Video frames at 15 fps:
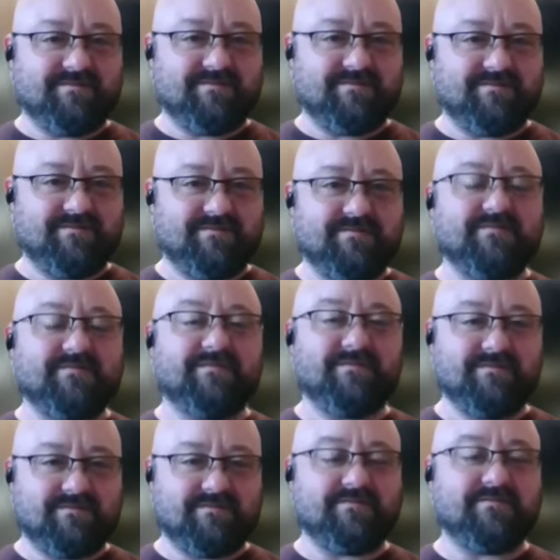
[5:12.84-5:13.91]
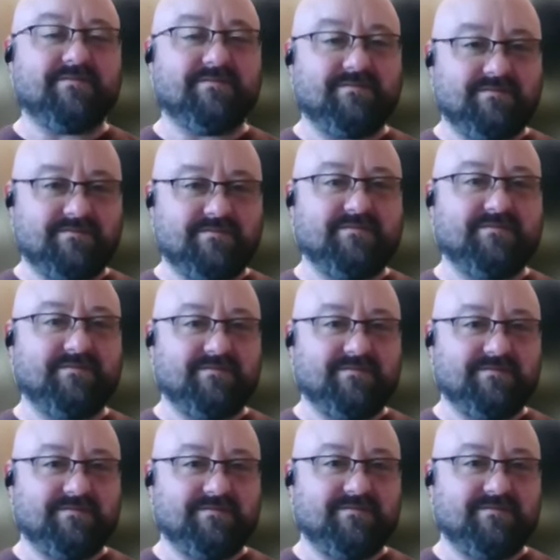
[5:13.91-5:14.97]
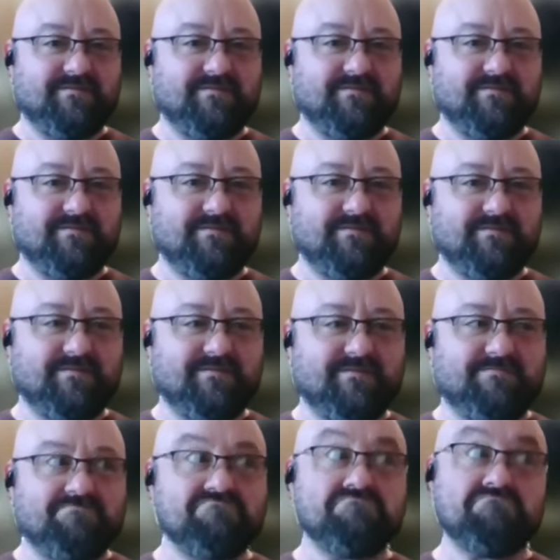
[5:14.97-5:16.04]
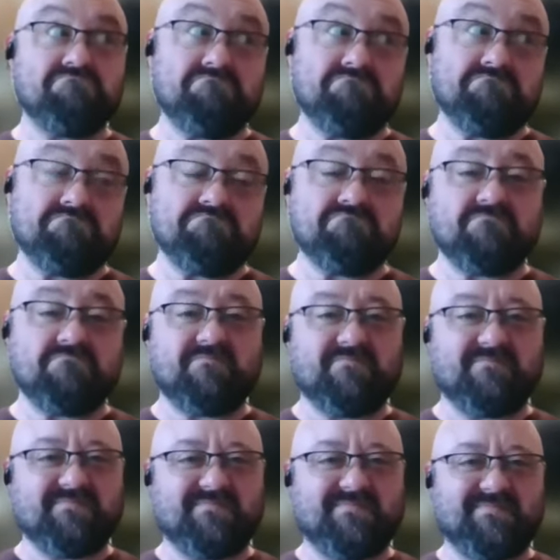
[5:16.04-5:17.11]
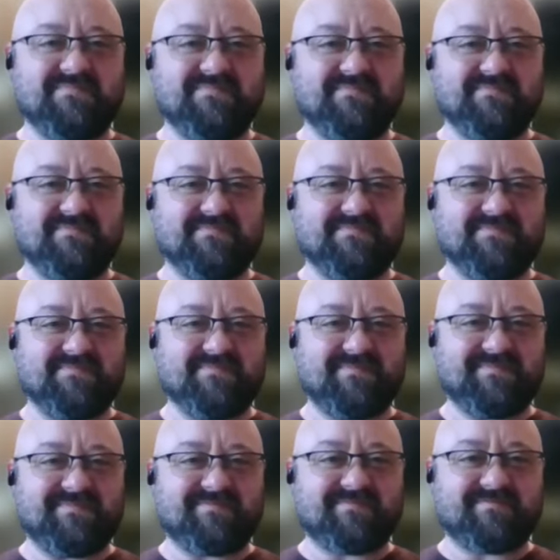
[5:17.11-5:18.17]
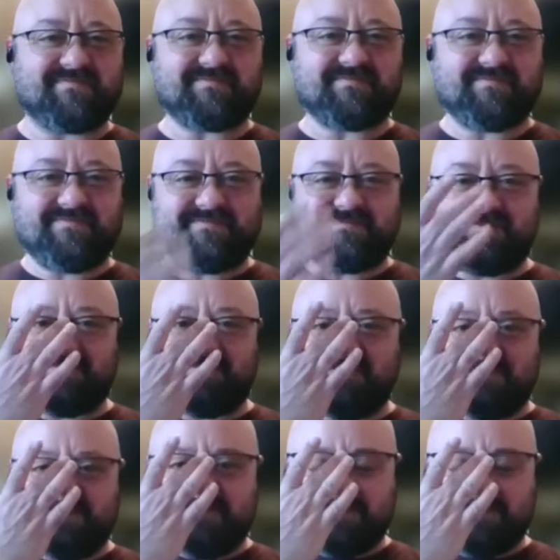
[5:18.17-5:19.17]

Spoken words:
The person shown says nothing.